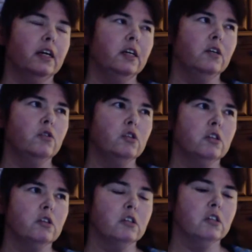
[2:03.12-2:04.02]
use a
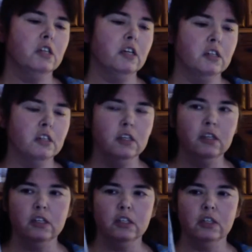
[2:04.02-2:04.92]
60
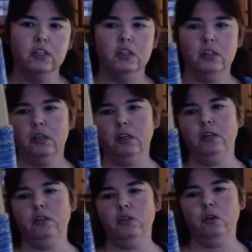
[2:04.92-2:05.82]
stitch
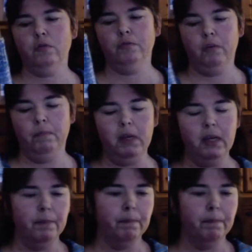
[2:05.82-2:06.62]
sock for me.